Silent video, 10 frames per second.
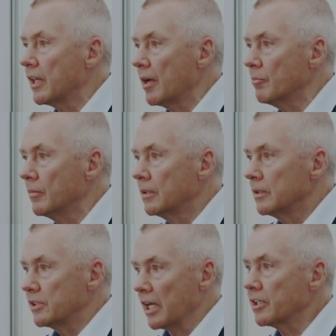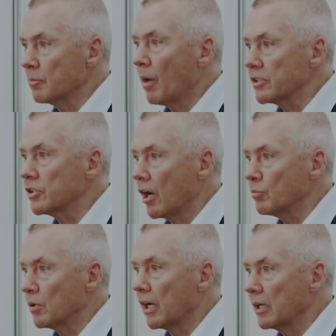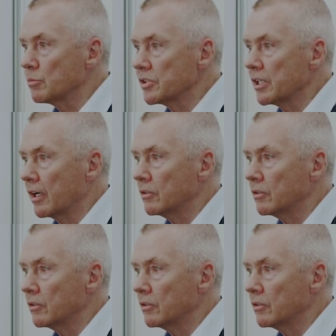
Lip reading: them taking my job when I was there.